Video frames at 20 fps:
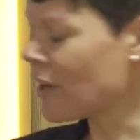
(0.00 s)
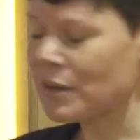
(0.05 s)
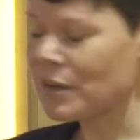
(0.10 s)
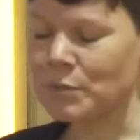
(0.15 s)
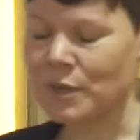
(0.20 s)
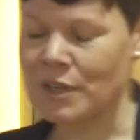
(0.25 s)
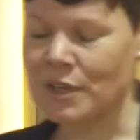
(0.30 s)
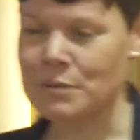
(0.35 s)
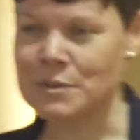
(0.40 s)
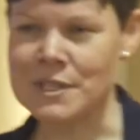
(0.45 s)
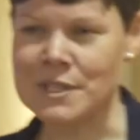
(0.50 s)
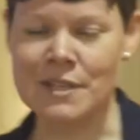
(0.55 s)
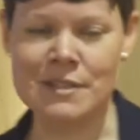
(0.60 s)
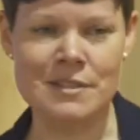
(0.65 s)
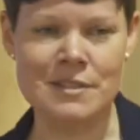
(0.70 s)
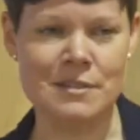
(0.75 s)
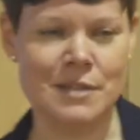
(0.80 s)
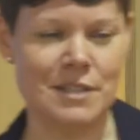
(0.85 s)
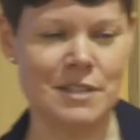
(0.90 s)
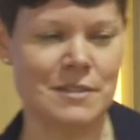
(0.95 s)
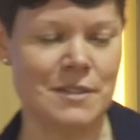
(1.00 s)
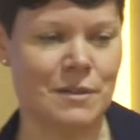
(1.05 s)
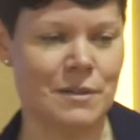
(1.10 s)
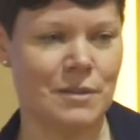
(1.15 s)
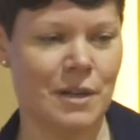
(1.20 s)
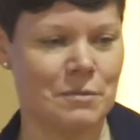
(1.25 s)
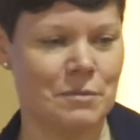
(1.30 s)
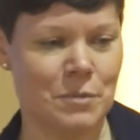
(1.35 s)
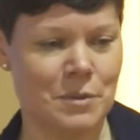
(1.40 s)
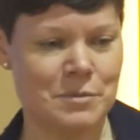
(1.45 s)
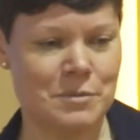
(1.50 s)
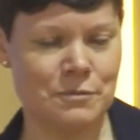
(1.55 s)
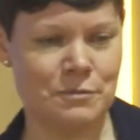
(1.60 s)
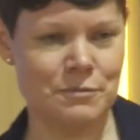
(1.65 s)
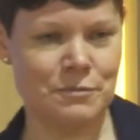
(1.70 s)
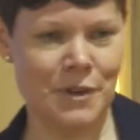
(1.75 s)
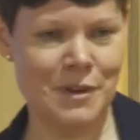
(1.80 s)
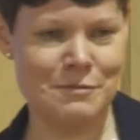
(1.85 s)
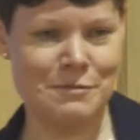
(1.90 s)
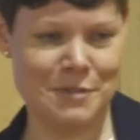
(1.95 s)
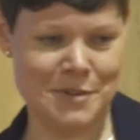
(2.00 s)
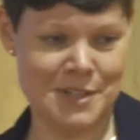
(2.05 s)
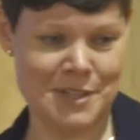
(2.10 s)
I was asked to do it, I was very, very